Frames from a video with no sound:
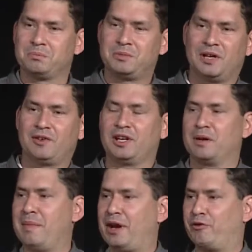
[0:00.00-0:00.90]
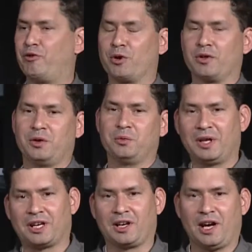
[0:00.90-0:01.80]
giving it a metaphor that we
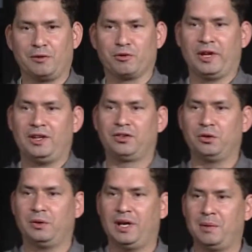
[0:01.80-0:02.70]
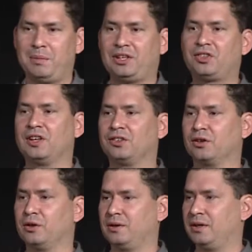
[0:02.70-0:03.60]
can kind of relate to, and it makes
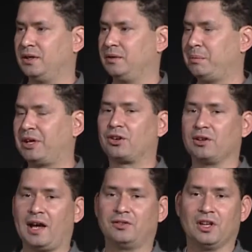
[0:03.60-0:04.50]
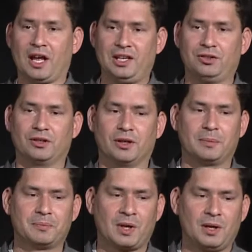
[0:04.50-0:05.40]
our lives a lot easier.
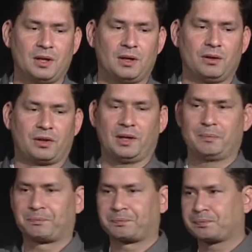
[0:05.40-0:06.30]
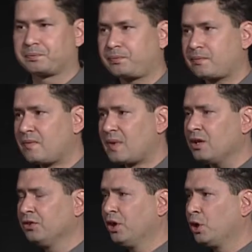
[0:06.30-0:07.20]
Okay?
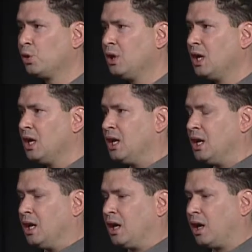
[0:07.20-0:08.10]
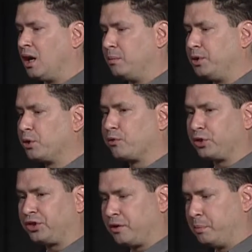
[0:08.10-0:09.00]
So,
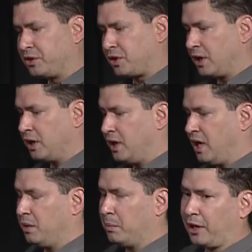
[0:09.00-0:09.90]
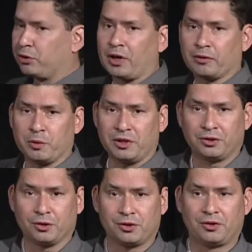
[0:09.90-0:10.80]
University of Michigan and Microsoft
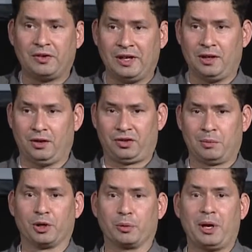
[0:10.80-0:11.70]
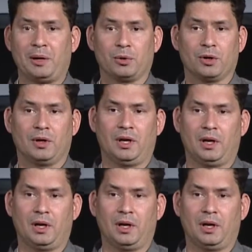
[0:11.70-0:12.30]
Research did a similar paper